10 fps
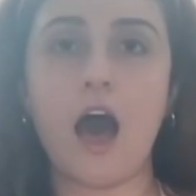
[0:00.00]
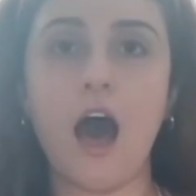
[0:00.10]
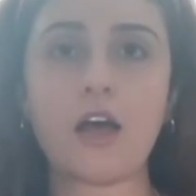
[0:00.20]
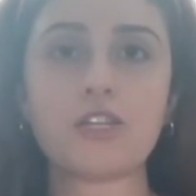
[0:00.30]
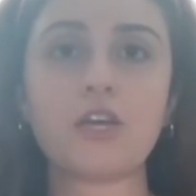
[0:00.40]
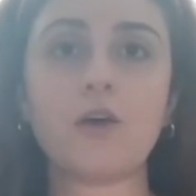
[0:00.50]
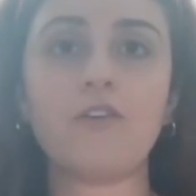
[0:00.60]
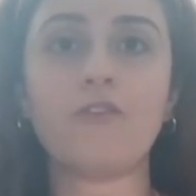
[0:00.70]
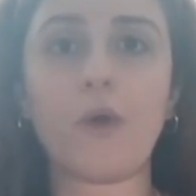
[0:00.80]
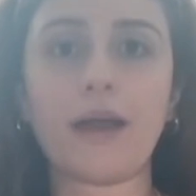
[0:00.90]
Also
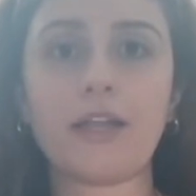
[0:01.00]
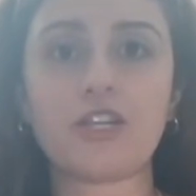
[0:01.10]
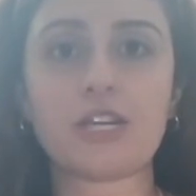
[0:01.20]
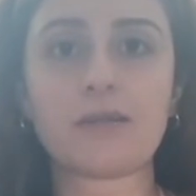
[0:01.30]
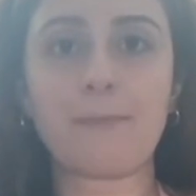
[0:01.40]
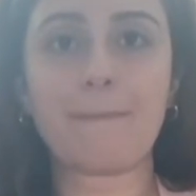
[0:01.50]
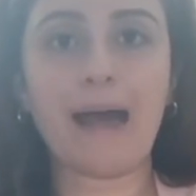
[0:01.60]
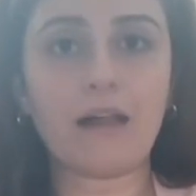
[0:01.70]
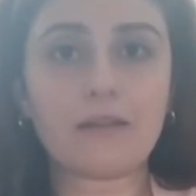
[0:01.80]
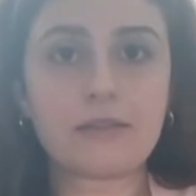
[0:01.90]
avoid just
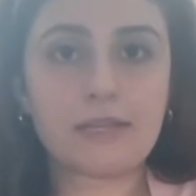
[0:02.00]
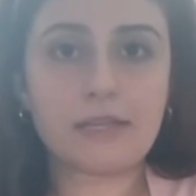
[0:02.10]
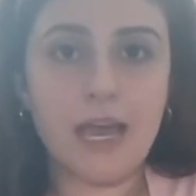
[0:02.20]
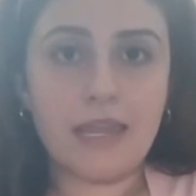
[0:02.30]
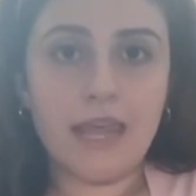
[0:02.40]
belts